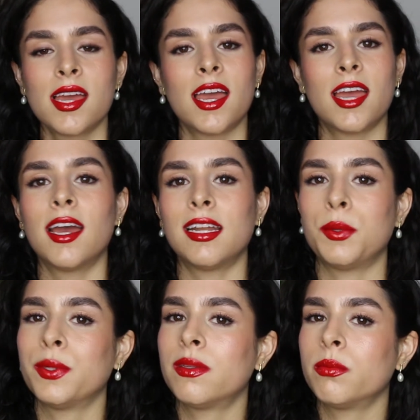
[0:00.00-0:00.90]
and I
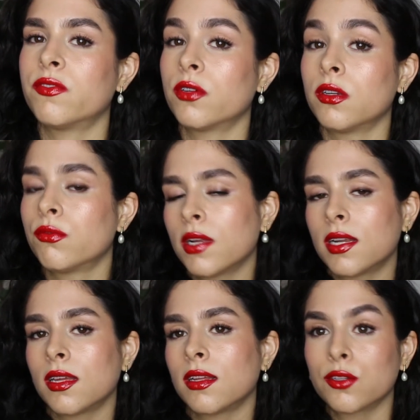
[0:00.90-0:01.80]
want to be very
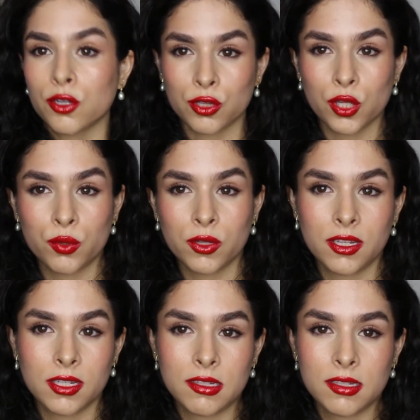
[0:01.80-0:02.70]
radiant,
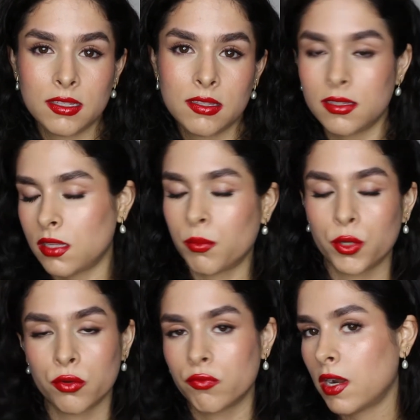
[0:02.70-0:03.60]
glowy,
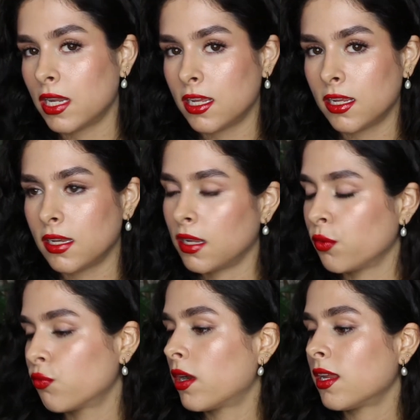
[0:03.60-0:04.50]
summer ready, night
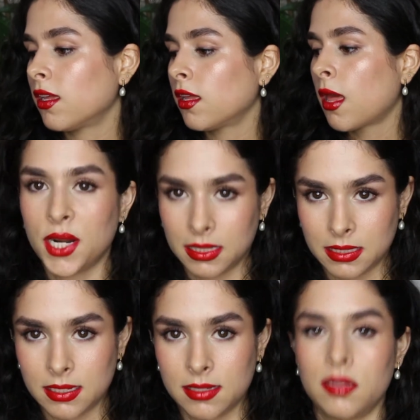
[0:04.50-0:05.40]
ready, but
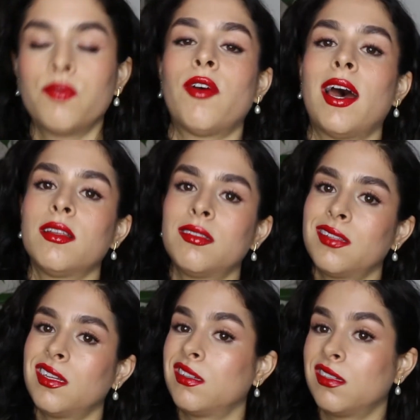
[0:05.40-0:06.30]
it's easy,
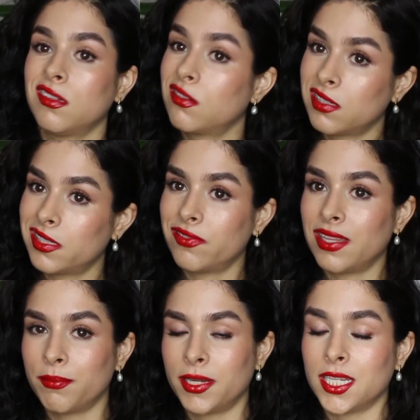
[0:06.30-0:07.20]
fast, and you don't have
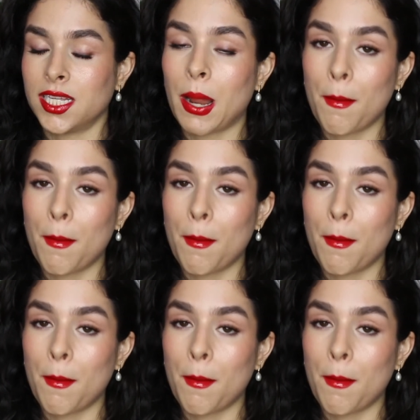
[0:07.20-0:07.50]
that many